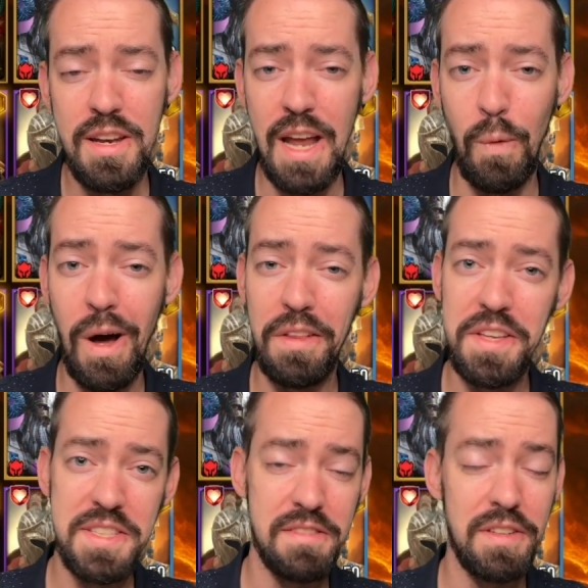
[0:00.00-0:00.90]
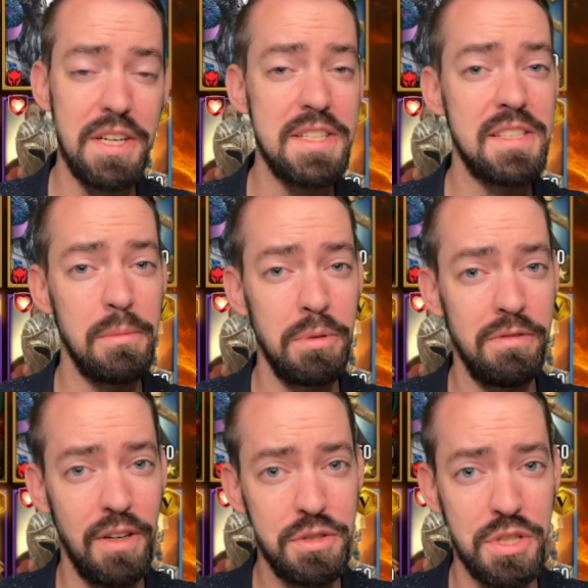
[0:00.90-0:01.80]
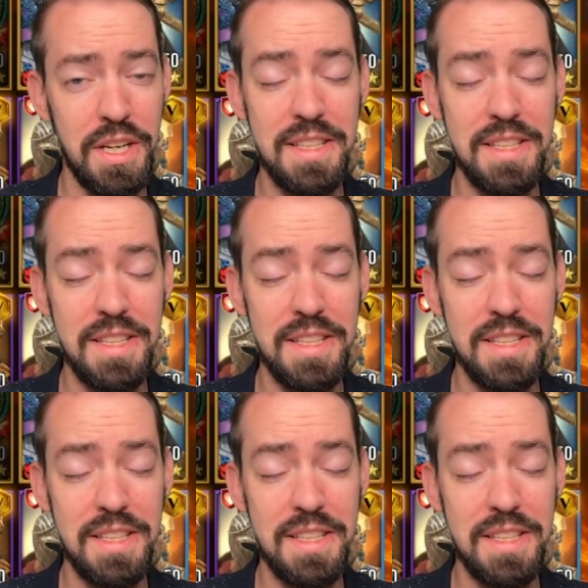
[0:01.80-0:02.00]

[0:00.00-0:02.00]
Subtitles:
Now, while this is a very simple function,